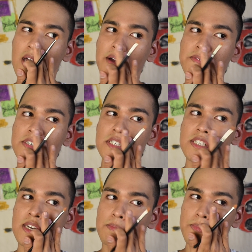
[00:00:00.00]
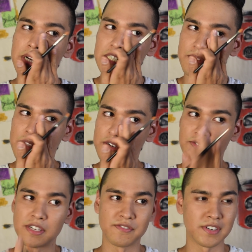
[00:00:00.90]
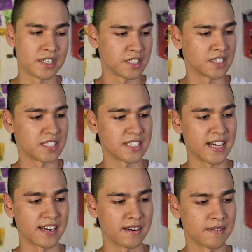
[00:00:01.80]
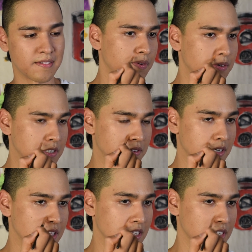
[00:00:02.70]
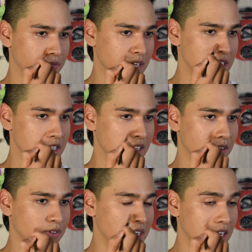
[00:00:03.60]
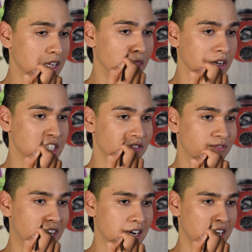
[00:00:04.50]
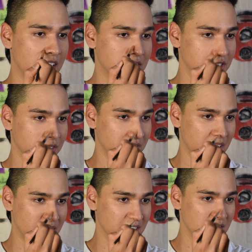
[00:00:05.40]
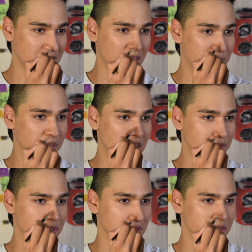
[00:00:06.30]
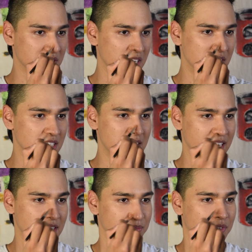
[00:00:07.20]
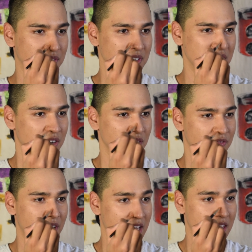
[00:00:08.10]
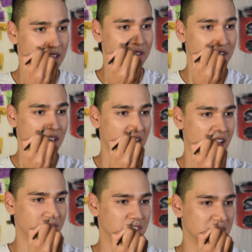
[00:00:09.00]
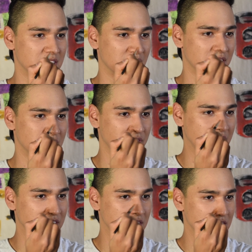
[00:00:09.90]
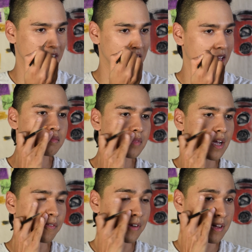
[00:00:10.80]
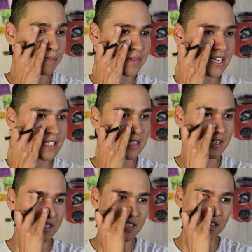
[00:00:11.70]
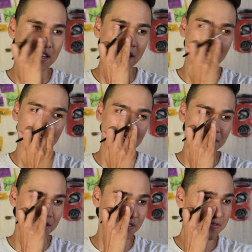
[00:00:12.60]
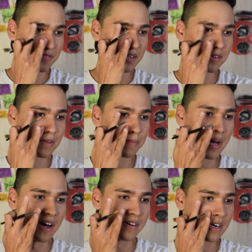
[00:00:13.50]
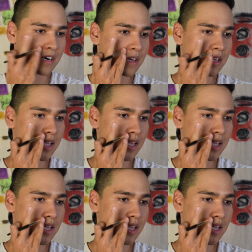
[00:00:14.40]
And we're just going to press it with our ring fingers to set. We're doing it this way so that way it looks very natural and it becomes almost undetectable, the fact that you have concealer on your face. And while I'm pressing the concealer, I can actually feel the powder,